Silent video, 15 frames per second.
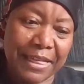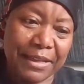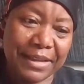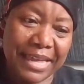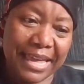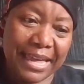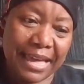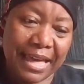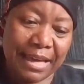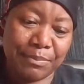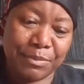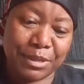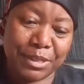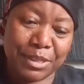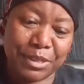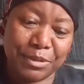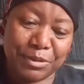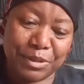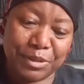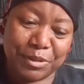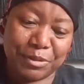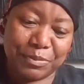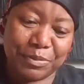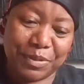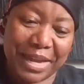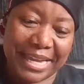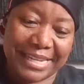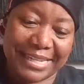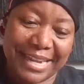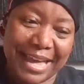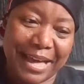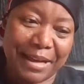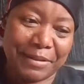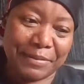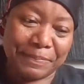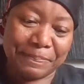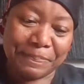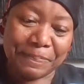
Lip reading: Okay, I'm on YouTube right now.